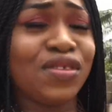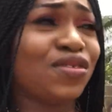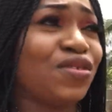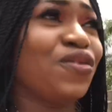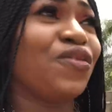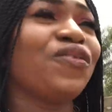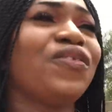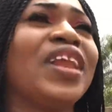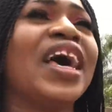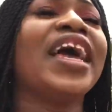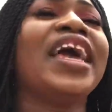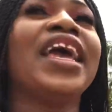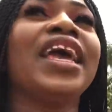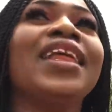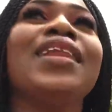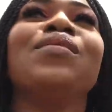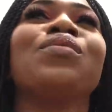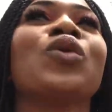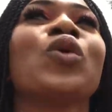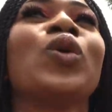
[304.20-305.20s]
to fly
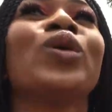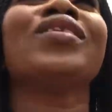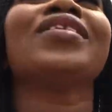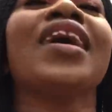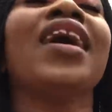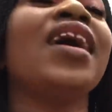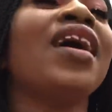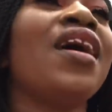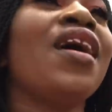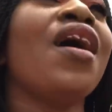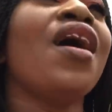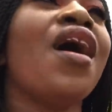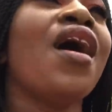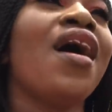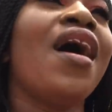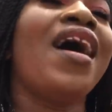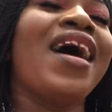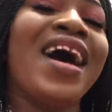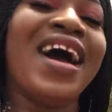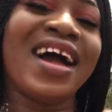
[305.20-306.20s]
helicopter.
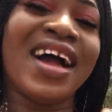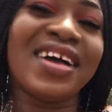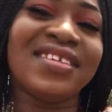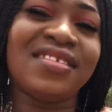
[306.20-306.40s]
I